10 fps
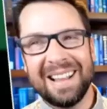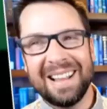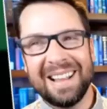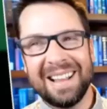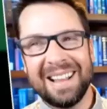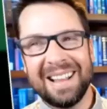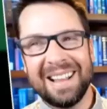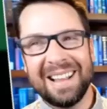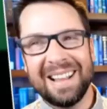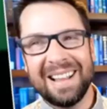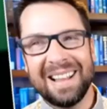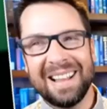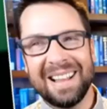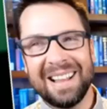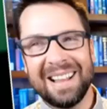
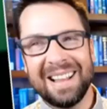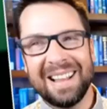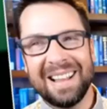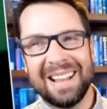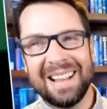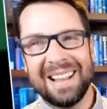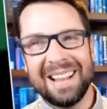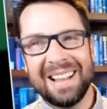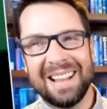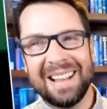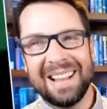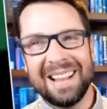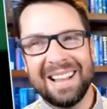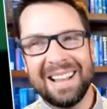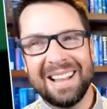
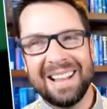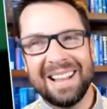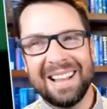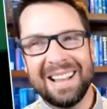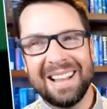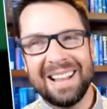(silent)